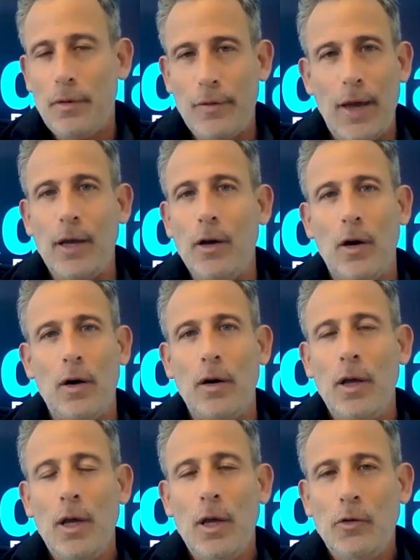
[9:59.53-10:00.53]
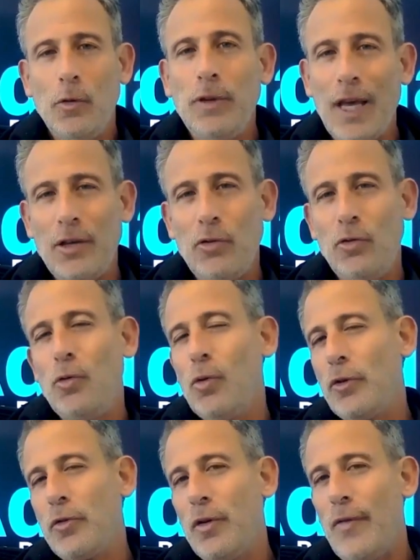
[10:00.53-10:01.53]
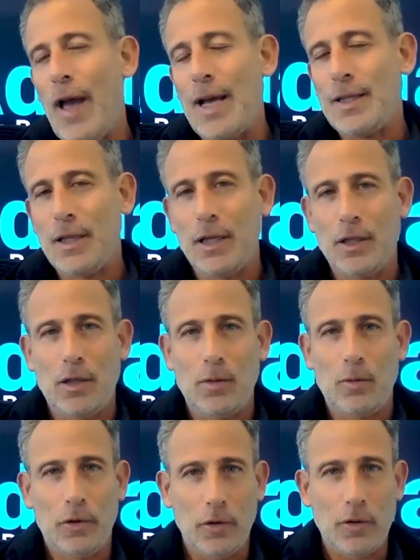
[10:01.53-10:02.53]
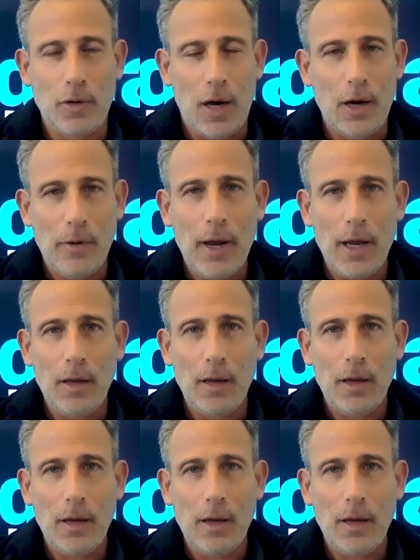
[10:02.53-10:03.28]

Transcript: Vanguard to let you do alternative assets with your IRA